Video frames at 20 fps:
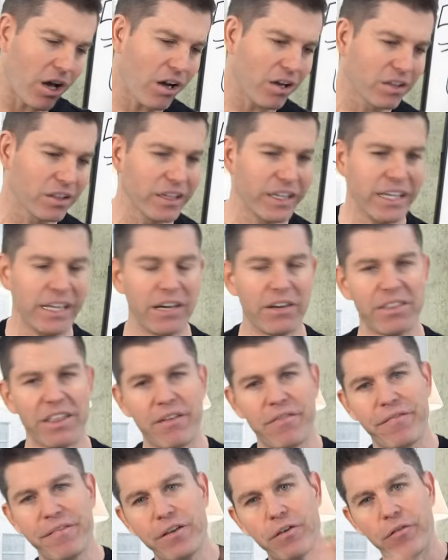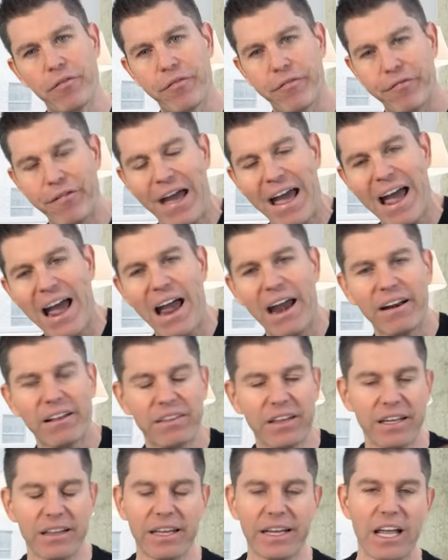ugly and they feel fat
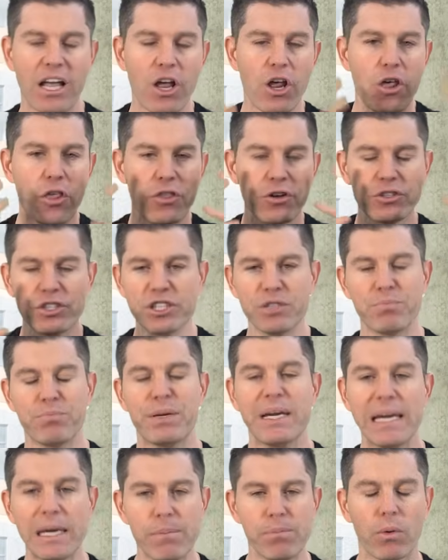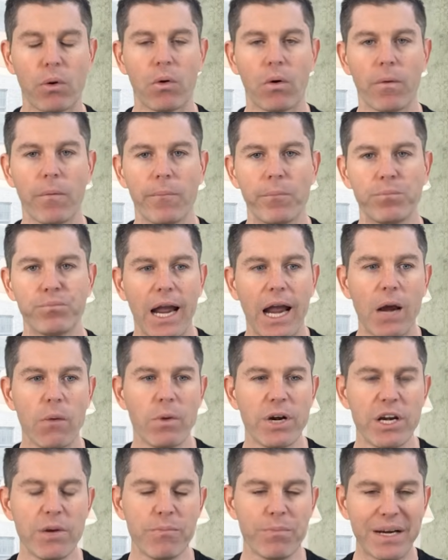and they like they're just people and
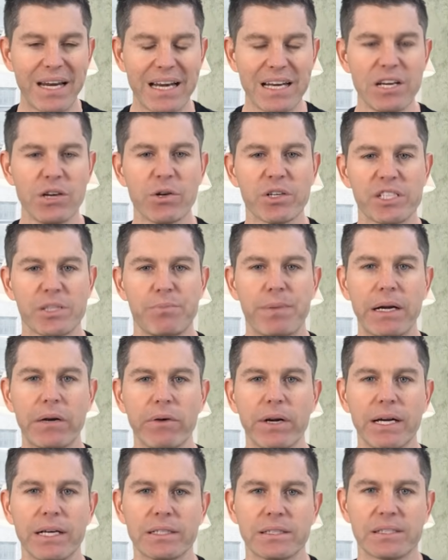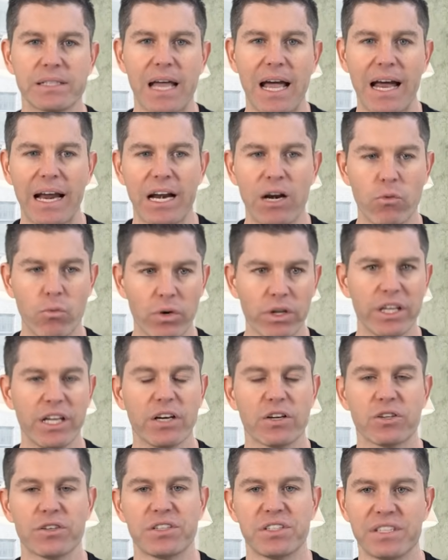when you begin to experience that and really
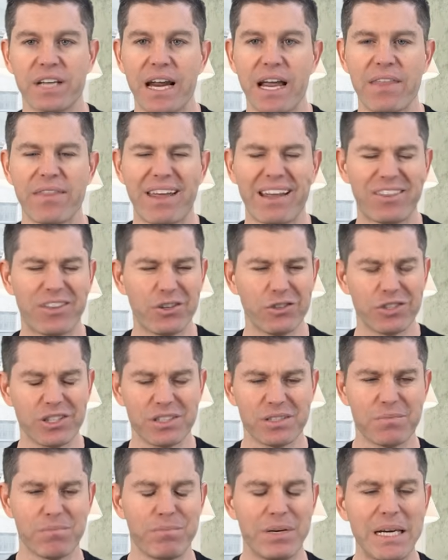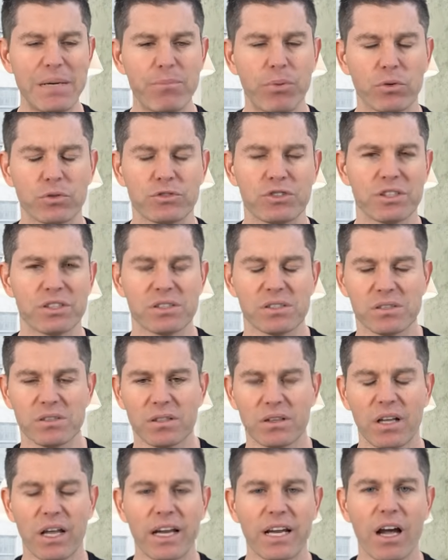understand that they're just people
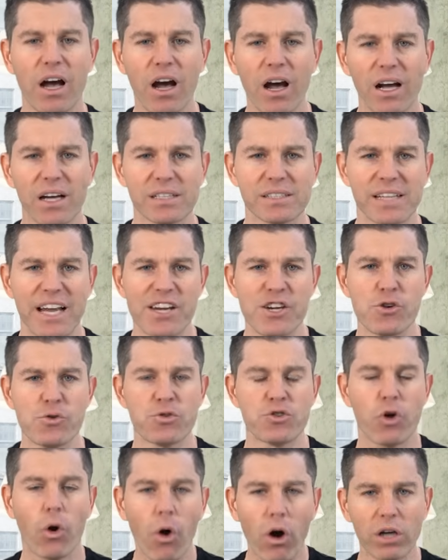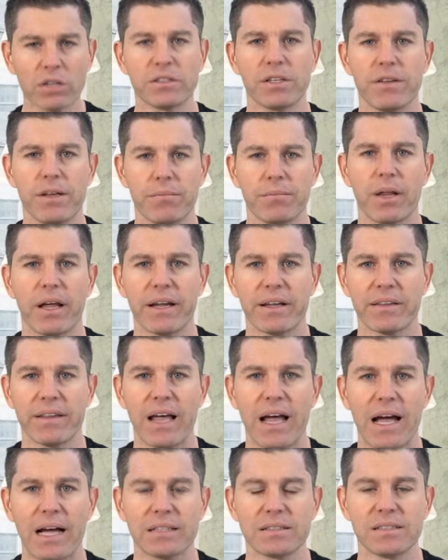just like us and you talk to them like
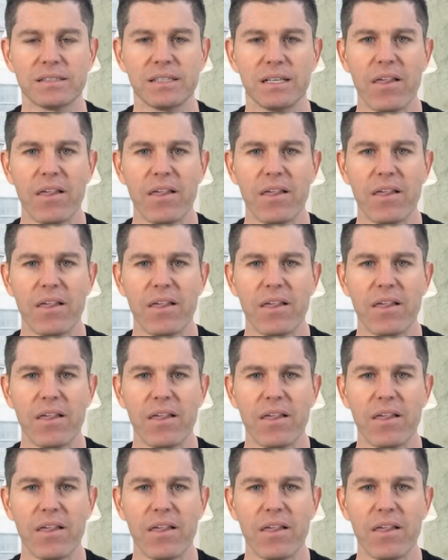that,